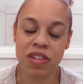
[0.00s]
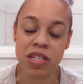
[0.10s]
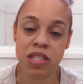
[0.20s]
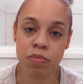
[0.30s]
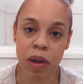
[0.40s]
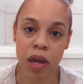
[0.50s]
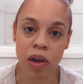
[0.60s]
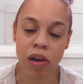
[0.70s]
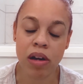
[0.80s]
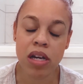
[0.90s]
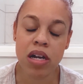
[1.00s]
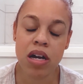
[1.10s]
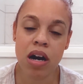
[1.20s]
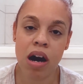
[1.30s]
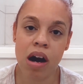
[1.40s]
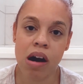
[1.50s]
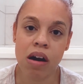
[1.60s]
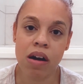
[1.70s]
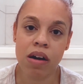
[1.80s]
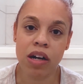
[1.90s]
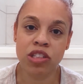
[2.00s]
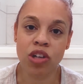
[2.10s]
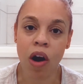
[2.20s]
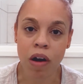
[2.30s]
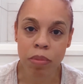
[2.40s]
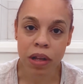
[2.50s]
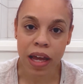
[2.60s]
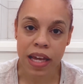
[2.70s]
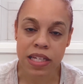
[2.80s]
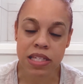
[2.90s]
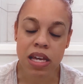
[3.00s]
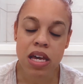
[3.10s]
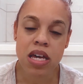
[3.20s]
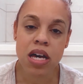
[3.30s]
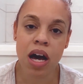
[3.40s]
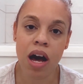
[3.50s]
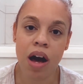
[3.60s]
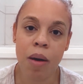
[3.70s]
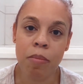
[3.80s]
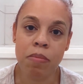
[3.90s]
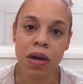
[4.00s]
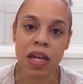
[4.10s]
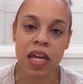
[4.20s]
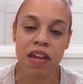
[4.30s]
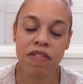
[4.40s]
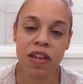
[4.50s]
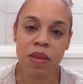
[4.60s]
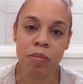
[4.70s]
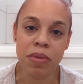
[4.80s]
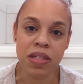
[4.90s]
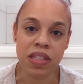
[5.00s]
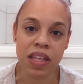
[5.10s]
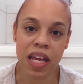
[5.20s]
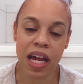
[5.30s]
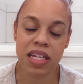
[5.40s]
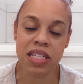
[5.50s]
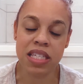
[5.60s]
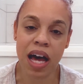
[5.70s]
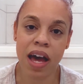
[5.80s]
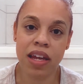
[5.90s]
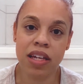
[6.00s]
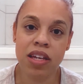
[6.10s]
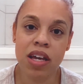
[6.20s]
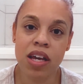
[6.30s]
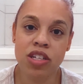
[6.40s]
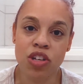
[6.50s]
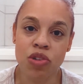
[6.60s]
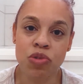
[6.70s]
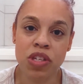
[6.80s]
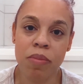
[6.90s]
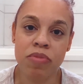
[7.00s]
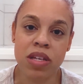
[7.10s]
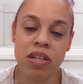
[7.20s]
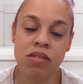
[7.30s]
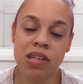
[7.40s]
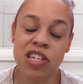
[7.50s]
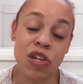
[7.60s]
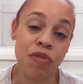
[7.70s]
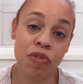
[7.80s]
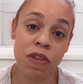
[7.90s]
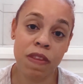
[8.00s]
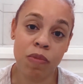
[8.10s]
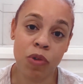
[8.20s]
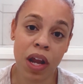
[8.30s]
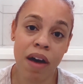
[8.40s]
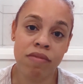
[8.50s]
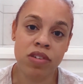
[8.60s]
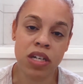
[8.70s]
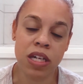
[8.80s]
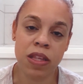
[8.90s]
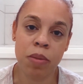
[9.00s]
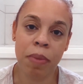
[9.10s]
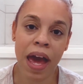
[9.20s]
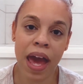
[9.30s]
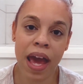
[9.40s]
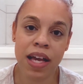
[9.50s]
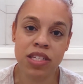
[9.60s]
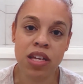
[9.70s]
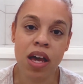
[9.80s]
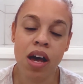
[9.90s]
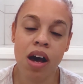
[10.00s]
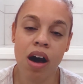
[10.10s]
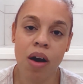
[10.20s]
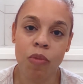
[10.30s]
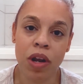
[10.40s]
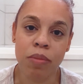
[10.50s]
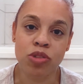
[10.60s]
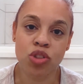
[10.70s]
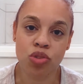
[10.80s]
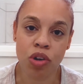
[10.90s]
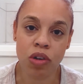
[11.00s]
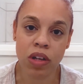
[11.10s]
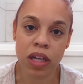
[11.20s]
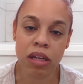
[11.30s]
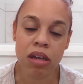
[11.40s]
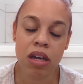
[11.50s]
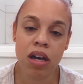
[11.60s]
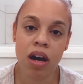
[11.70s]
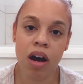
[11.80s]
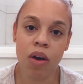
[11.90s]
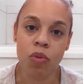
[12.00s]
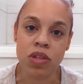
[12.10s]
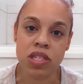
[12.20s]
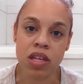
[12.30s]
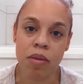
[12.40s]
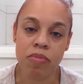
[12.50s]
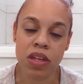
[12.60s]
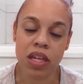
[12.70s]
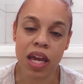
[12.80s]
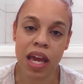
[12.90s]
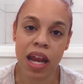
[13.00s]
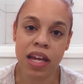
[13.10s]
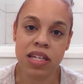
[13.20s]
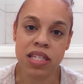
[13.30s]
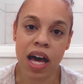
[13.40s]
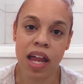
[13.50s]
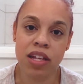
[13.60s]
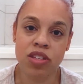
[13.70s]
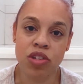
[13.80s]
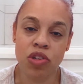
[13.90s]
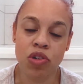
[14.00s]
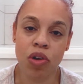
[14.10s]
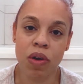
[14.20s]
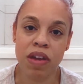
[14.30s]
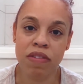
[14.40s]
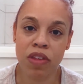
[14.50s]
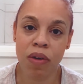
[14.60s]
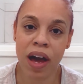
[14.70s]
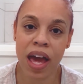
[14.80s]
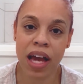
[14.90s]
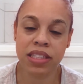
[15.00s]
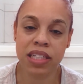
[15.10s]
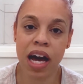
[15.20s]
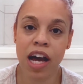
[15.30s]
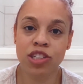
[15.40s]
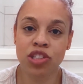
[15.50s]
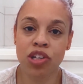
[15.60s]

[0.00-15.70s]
despair, a dark place. But even in the midst of that, I decided to do something different than what I've done in the past when I'm struggling with something. And I decided to, even though I asked God,